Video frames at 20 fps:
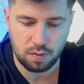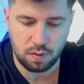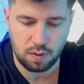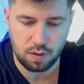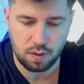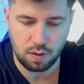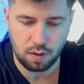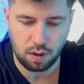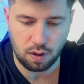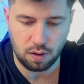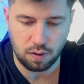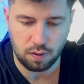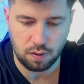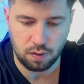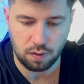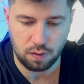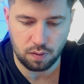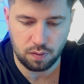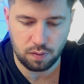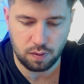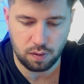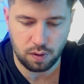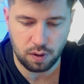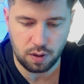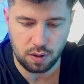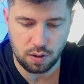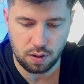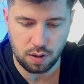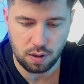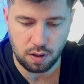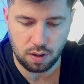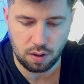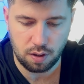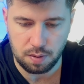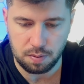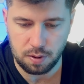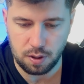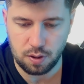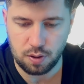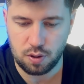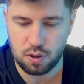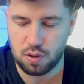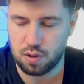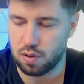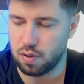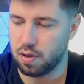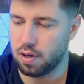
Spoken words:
which you can do full HD. I'm not sure